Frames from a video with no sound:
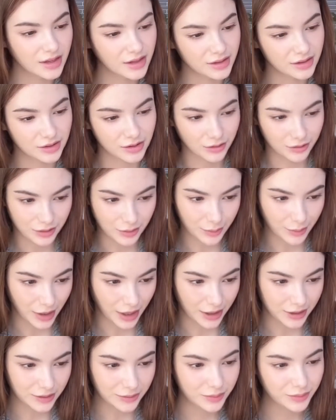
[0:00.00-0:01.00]
Not so
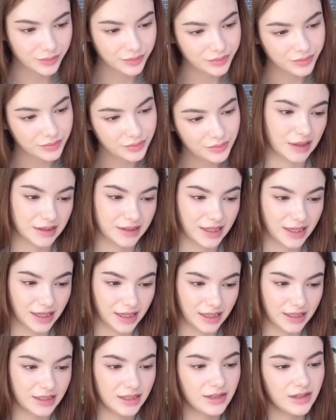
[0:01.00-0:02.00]
bad.
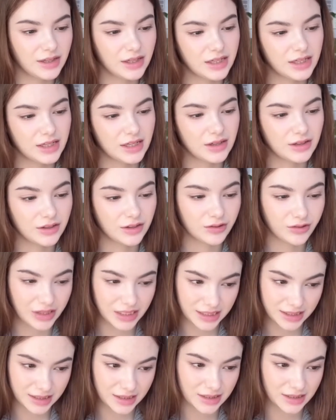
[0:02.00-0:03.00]
Balkan,
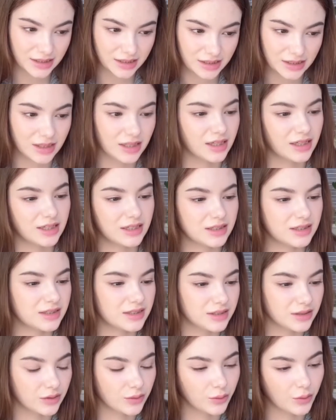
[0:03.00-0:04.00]
Greece hits
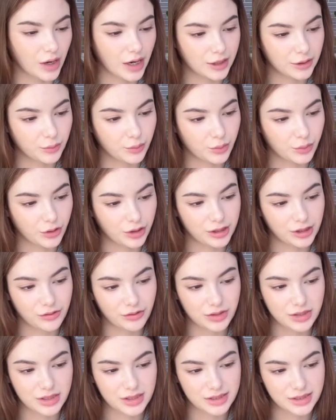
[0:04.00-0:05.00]

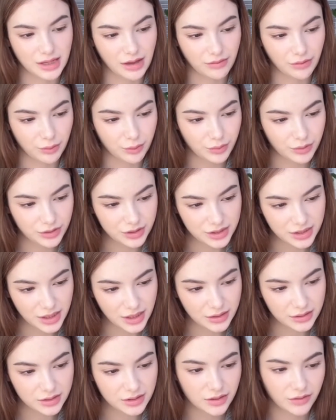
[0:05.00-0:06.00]

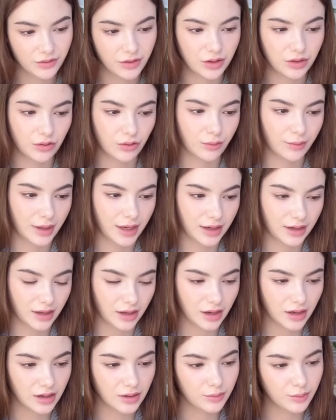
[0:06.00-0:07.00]
1.27%, then
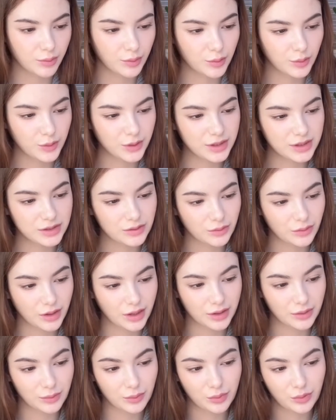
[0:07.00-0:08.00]
Romania points
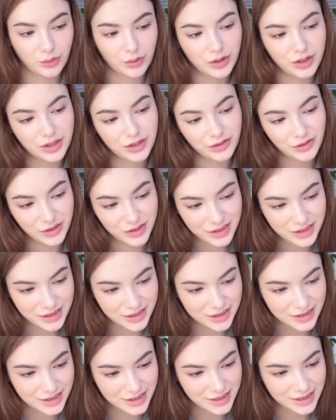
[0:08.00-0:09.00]

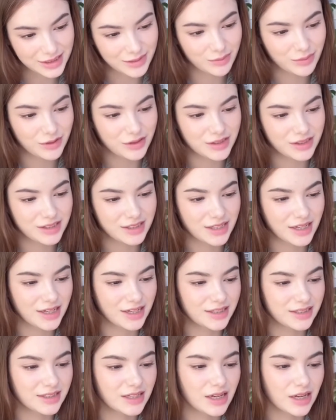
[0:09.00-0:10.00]

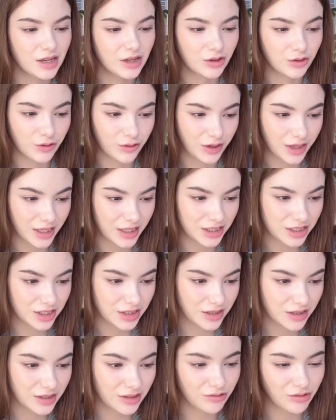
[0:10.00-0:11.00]
1.26%, Croatia
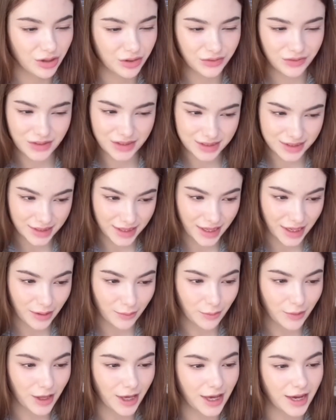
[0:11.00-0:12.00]
around the same,
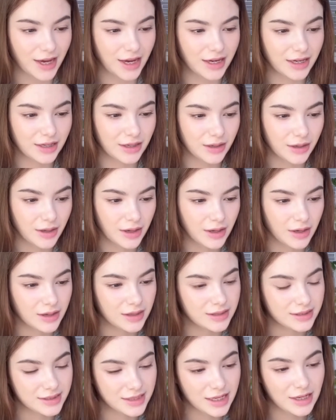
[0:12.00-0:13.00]
and
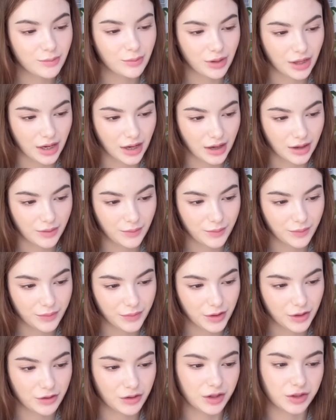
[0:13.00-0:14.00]
Serbia
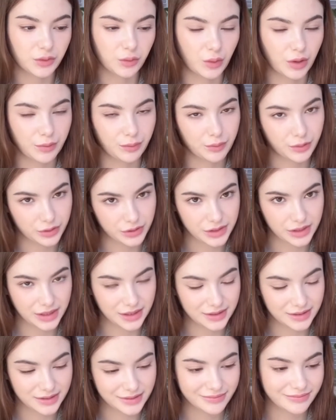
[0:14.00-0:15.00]
around
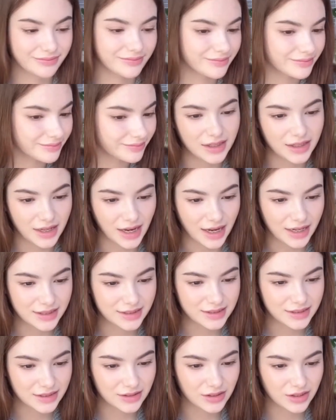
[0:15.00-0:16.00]
1%.
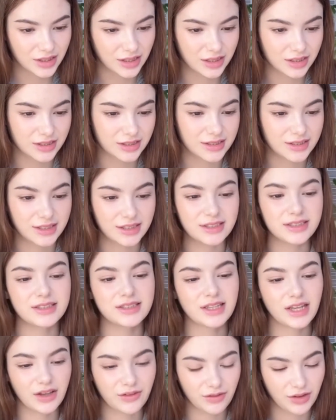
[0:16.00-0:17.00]
Next, here's
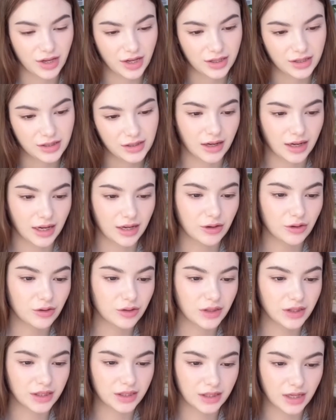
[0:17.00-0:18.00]
Scandinavian. I
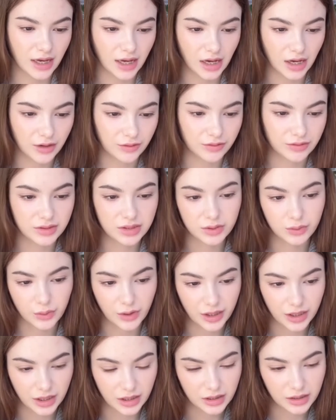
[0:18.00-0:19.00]
only have
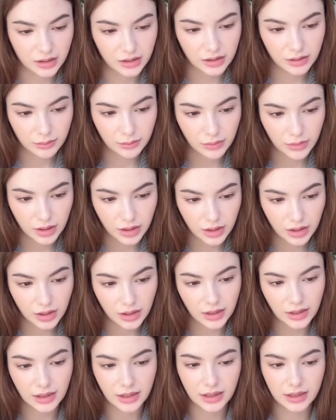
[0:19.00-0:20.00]
Sweden in me,
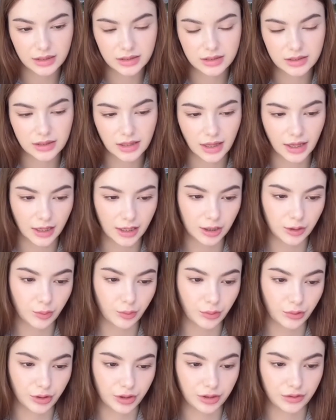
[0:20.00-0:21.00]
it's
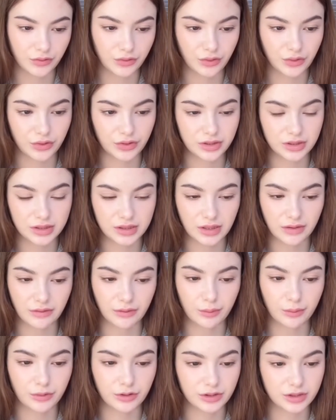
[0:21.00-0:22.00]

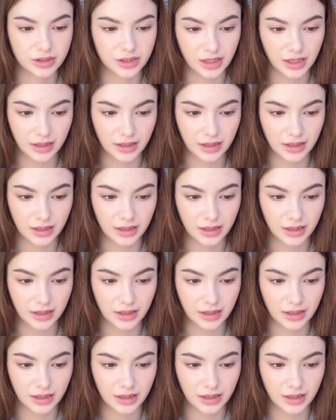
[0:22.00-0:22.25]
8.37%.